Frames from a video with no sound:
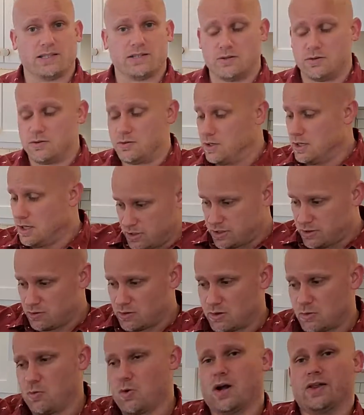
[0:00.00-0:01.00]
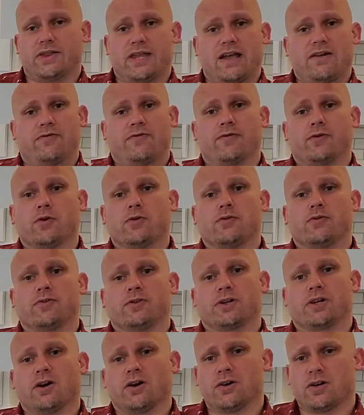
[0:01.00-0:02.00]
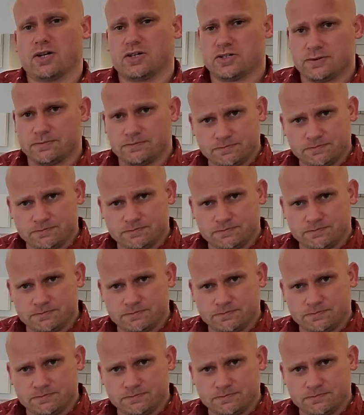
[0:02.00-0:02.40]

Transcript: to, but you're gonna want that fruit for the garnish.